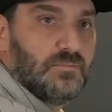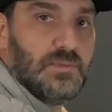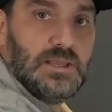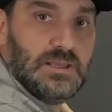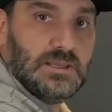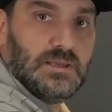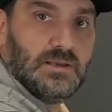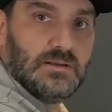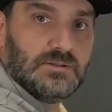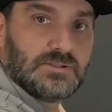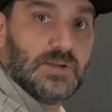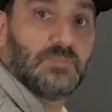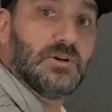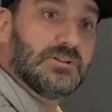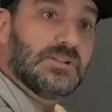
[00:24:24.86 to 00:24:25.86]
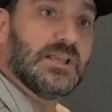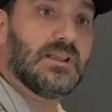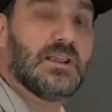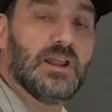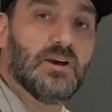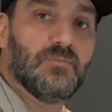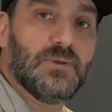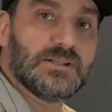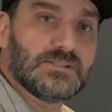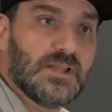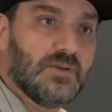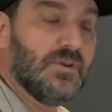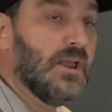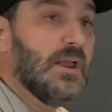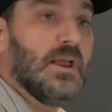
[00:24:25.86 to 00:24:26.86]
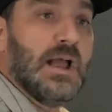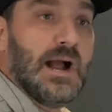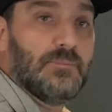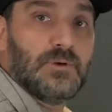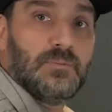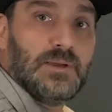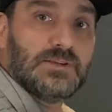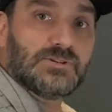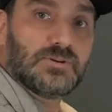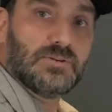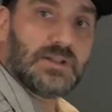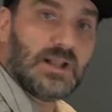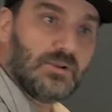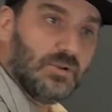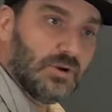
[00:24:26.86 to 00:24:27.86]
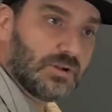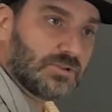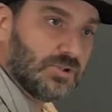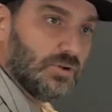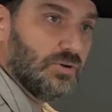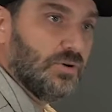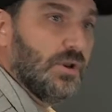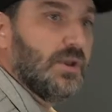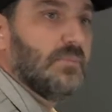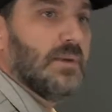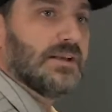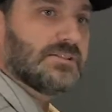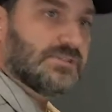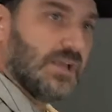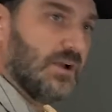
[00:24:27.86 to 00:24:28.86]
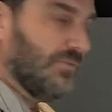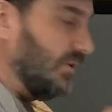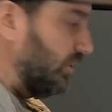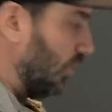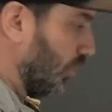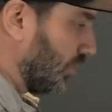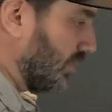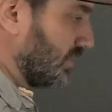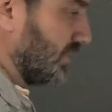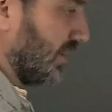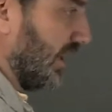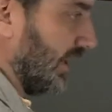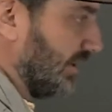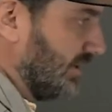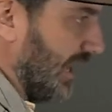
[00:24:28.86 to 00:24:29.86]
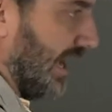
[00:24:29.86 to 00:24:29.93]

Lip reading: me. So I'm going to take care of myself. I'm going to make sure that I look to myself in order to kind of